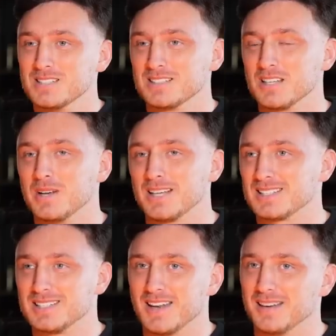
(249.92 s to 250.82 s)
So to an
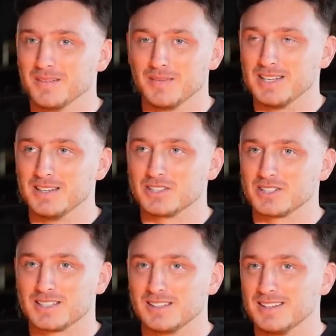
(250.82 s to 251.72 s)
extent, you... it's
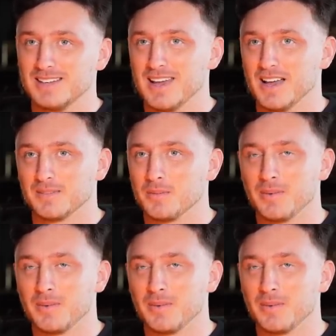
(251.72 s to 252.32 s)
just yeah.